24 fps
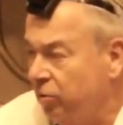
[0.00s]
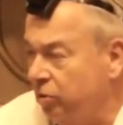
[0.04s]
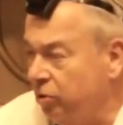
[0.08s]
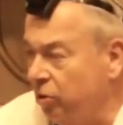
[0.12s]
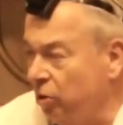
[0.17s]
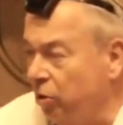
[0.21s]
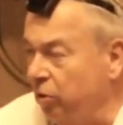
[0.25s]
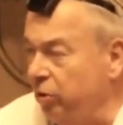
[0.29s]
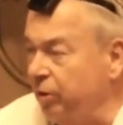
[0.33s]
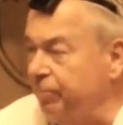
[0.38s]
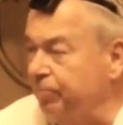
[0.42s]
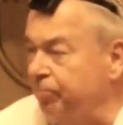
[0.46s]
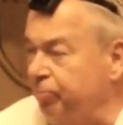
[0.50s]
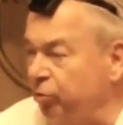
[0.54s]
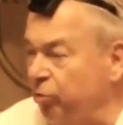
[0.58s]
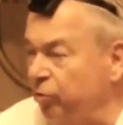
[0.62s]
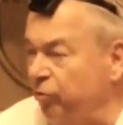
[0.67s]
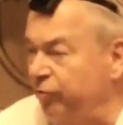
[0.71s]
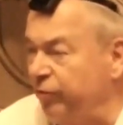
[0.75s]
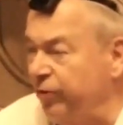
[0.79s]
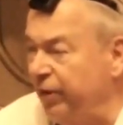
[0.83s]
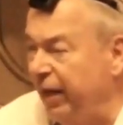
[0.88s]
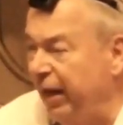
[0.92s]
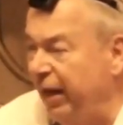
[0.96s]
The only
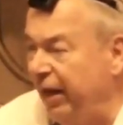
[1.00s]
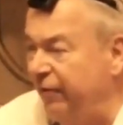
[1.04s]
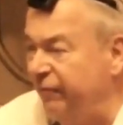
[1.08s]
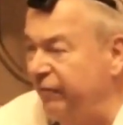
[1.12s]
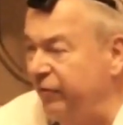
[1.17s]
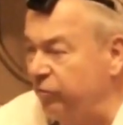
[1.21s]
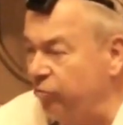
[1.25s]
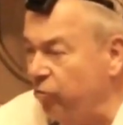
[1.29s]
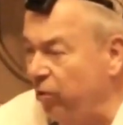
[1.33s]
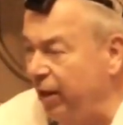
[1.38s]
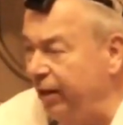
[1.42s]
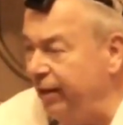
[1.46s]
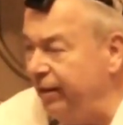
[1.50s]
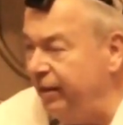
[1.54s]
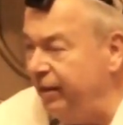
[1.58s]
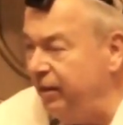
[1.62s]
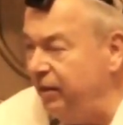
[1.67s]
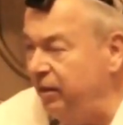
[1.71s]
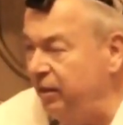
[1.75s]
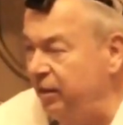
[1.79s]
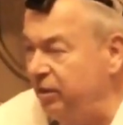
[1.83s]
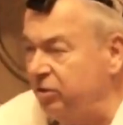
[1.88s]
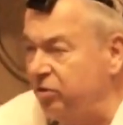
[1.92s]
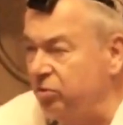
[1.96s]
proof we have in
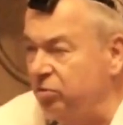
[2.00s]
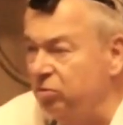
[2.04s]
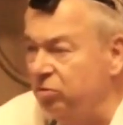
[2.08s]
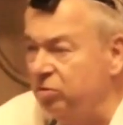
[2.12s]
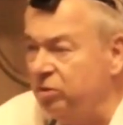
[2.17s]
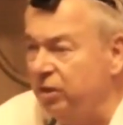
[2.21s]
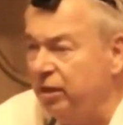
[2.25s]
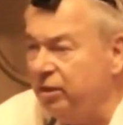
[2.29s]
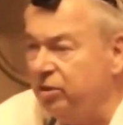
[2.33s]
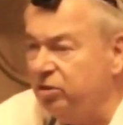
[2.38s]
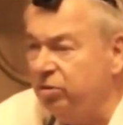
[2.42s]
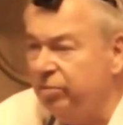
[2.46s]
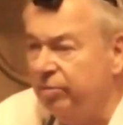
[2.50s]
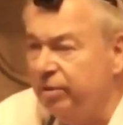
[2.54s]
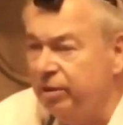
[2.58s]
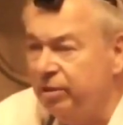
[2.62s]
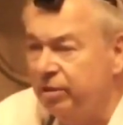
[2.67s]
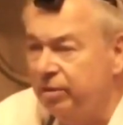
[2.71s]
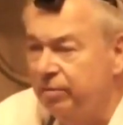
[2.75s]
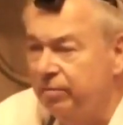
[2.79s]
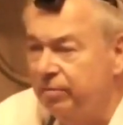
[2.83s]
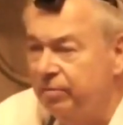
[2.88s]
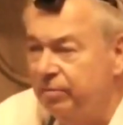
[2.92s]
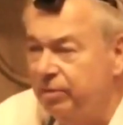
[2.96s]
writing is the New
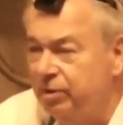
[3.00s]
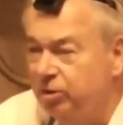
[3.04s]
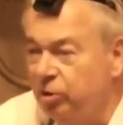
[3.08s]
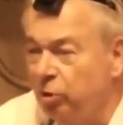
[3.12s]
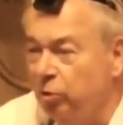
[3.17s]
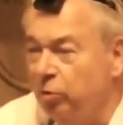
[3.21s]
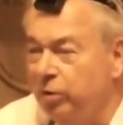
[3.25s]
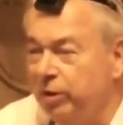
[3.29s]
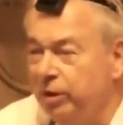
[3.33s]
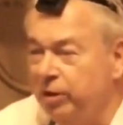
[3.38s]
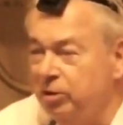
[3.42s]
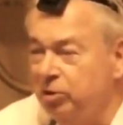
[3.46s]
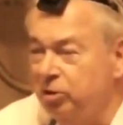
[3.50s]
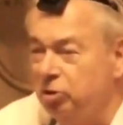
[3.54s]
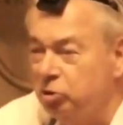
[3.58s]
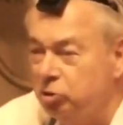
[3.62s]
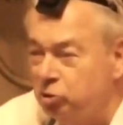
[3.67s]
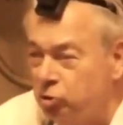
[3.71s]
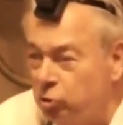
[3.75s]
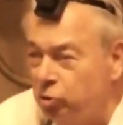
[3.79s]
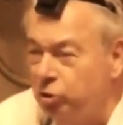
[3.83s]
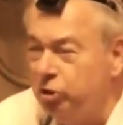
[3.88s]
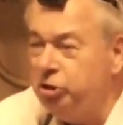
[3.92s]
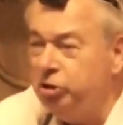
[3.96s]
Testament. So in the
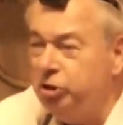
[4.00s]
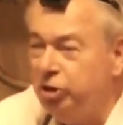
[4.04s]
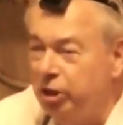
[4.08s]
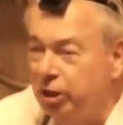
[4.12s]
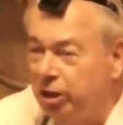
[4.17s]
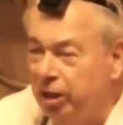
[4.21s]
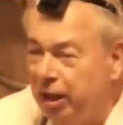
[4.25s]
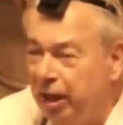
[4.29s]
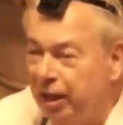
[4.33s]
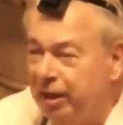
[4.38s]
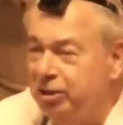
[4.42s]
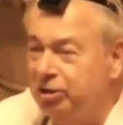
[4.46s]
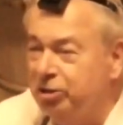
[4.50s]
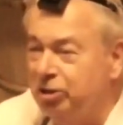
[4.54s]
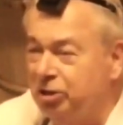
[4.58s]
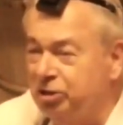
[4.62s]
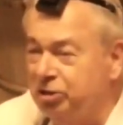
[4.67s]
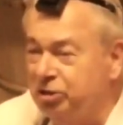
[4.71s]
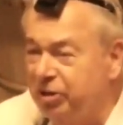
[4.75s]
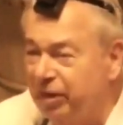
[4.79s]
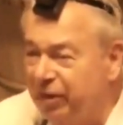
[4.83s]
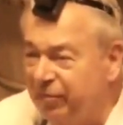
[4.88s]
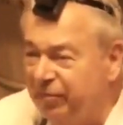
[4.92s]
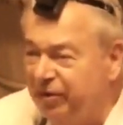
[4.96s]
Jewish Theological
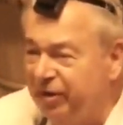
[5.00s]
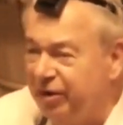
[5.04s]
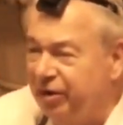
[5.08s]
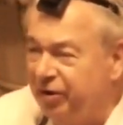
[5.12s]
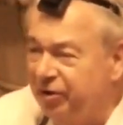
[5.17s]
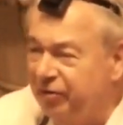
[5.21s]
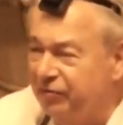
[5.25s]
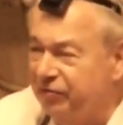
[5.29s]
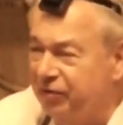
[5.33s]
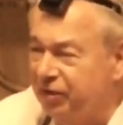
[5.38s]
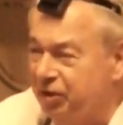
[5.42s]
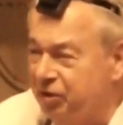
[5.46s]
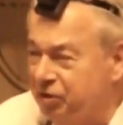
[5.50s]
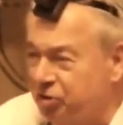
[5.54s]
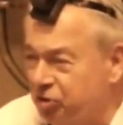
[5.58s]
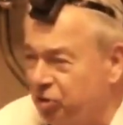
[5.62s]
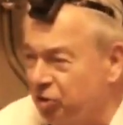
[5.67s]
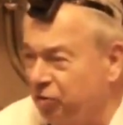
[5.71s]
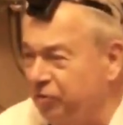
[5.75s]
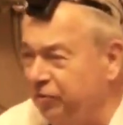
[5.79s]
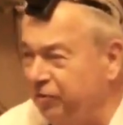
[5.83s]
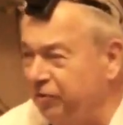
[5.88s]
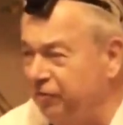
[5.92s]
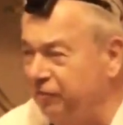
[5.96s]
Seminary, the
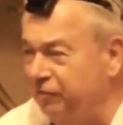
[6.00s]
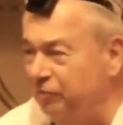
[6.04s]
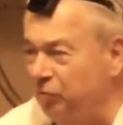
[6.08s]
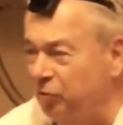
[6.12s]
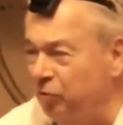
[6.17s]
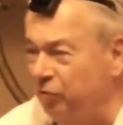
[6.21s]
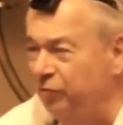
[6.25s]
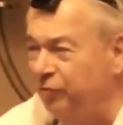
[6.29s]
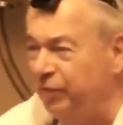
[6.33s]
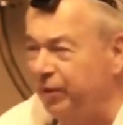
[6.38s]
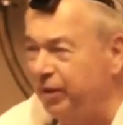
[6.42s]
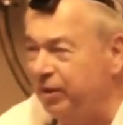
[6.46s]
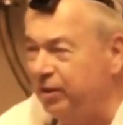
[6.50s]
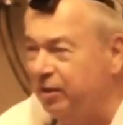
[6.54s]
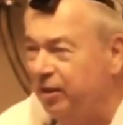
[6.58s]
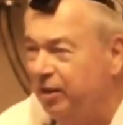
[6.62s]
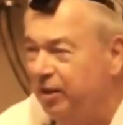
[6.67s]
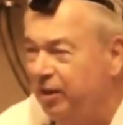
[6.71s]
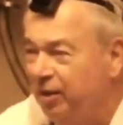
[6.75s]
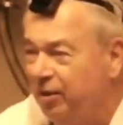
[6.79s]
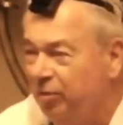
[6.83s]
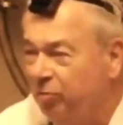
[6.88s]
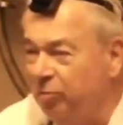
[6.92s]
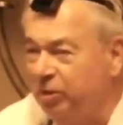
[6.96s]
conservative movement,
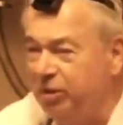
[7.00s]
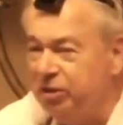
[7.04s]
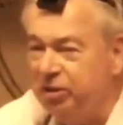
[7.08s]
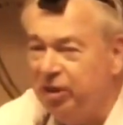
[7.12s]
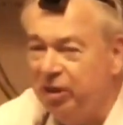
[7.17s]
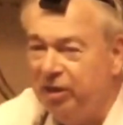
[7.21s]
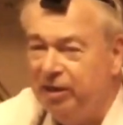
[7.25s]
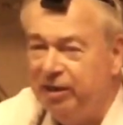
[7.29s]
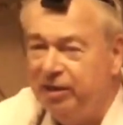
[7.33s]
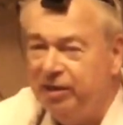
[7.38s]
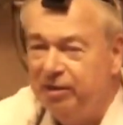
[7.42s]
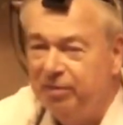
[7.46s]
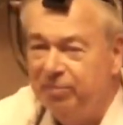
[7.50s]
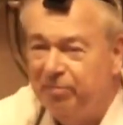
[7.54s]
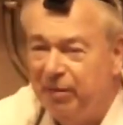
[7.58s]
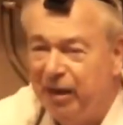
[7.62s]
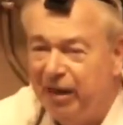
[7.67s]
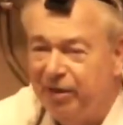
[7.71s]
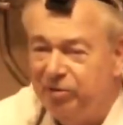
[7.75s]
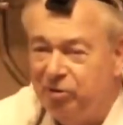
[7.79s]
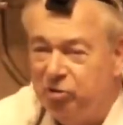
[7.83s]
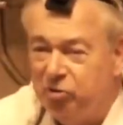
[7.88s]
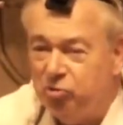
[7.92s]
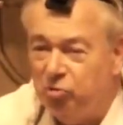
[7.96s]
we studied
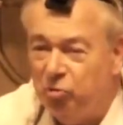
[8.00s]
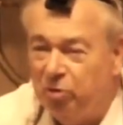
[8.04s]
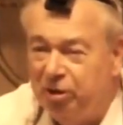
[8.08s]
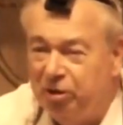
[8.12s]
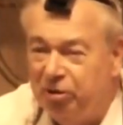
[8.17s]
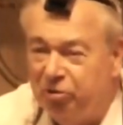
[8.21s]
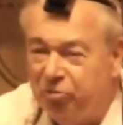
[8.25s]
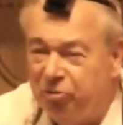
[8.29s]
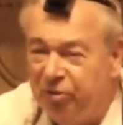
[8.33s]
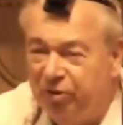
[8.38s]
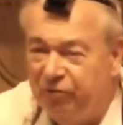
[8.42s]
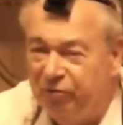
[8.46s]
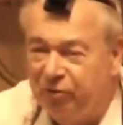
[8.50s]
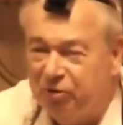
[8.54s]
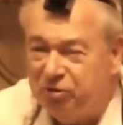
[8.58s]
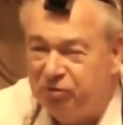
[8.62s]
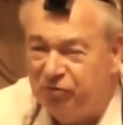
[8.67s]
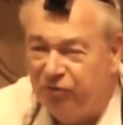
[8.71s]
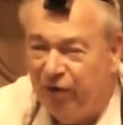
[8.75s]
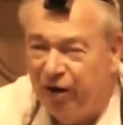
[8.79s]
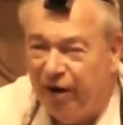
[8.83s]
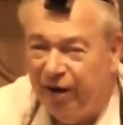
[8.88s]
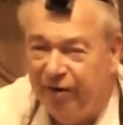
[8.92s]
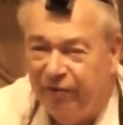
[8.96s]
Matthew 23,
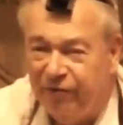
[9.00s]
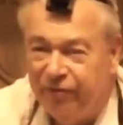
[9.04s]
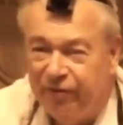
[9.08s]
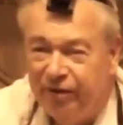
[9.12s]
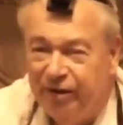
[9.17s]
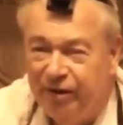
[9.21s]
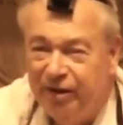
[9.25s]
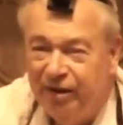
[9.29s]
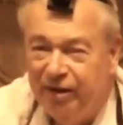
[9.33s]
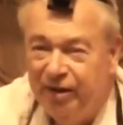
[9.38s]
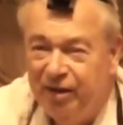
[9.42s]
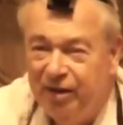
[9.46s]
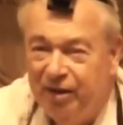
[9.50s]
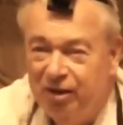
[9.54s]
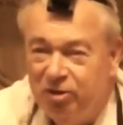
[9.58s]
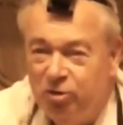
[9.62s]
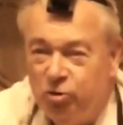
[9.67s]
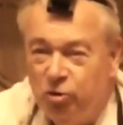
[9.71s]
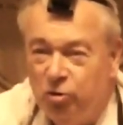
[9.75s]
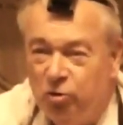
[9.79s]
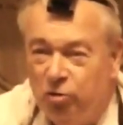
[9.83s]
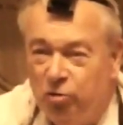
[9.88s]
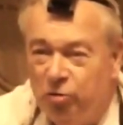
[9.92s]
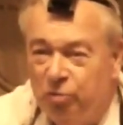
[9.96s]
verse 5,
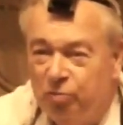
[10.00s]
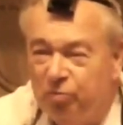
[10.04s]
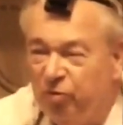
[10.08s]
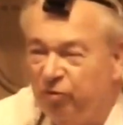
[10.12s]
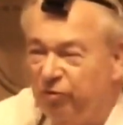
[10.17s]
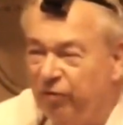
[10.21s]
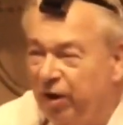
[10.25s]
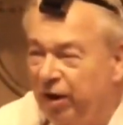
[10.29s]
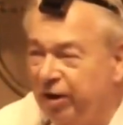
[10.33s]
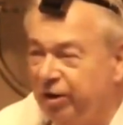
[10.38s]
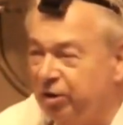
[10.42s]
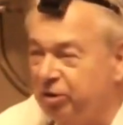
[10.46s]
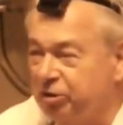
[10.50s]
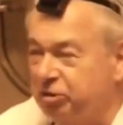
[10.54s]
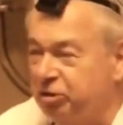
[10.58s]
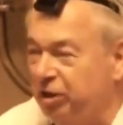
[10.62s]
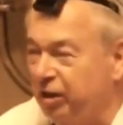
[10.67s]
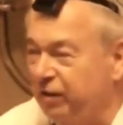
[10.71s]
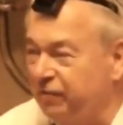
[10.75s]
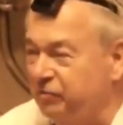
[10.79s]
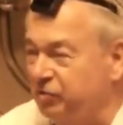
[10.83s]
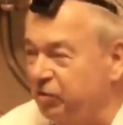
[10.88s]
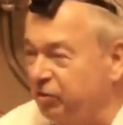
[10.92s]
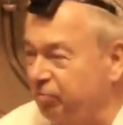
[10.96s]
to provide
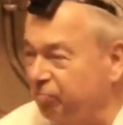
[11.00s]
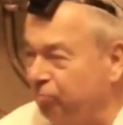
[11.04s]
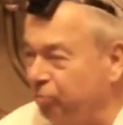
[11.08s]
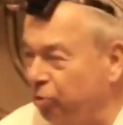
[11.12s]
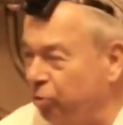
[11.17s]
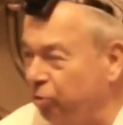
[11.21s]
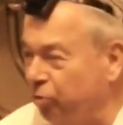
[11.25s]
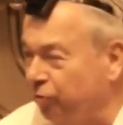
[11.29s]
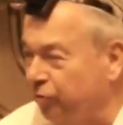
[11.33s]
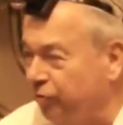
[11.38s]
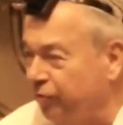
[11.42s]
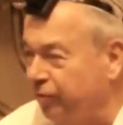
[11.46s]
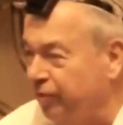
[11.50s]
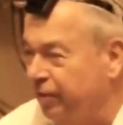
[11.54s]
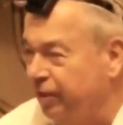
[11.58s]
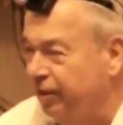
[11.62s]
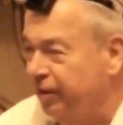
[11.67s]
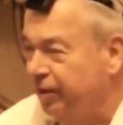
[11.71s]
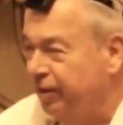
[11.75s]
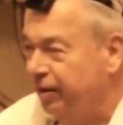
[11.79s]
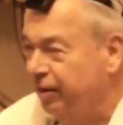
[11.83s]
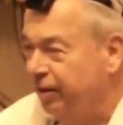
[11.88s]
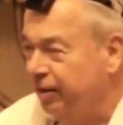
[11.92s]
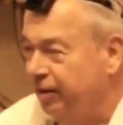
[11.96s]
ourselves with proof
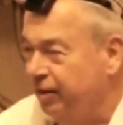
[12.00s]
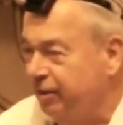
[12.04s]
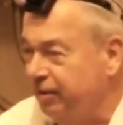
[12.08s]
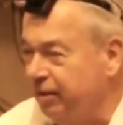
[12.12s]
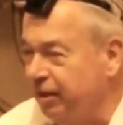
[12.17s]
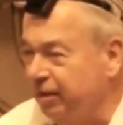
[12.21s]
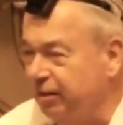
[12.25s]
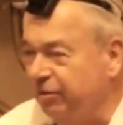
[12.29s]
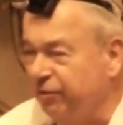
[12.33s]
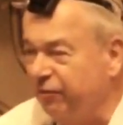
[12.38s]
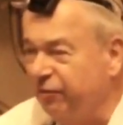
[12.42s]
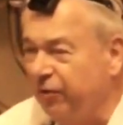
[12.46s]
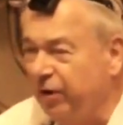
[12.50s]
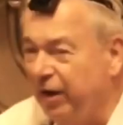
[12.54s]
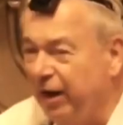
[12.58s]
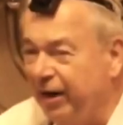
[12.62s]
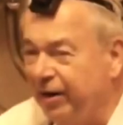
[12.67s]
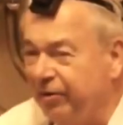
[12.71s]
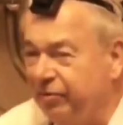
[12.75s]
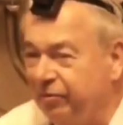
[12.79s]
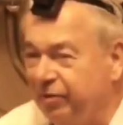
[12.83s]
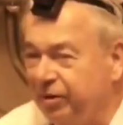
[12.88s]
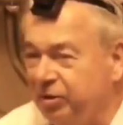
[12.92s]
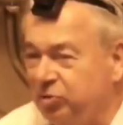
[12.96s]
that the
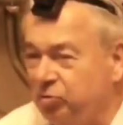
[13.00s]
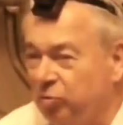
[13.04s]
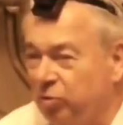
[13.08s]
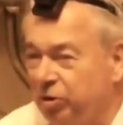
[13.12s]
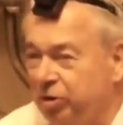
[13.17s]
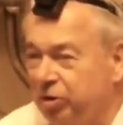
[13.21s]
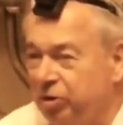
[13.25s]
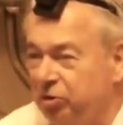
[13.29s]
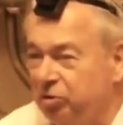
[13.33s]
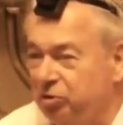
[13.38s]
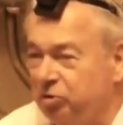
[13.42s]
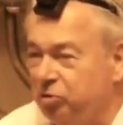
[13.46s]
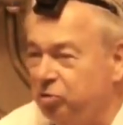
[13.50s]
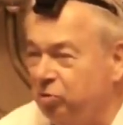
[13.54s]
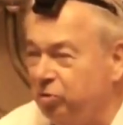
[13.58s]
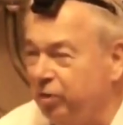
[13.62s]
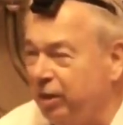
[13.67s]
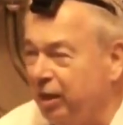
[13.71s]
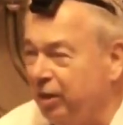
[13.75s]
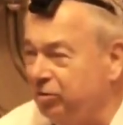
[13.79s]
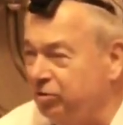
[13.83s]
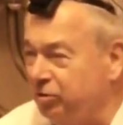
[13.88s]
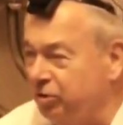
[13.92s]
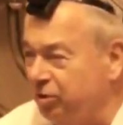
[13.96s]
phylacteries were in use
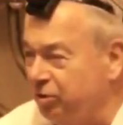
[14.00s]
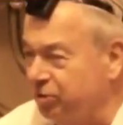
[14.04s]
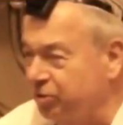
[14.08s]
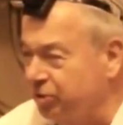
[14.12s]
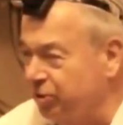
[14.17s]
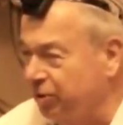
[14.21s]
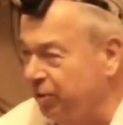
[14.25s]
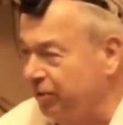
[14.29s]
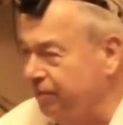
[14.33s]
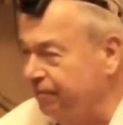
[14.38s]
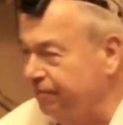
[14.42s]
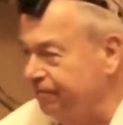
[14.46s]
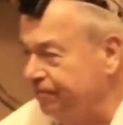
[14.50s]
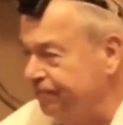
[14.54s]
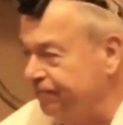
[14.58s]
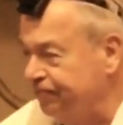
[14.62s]
2,000 years ago.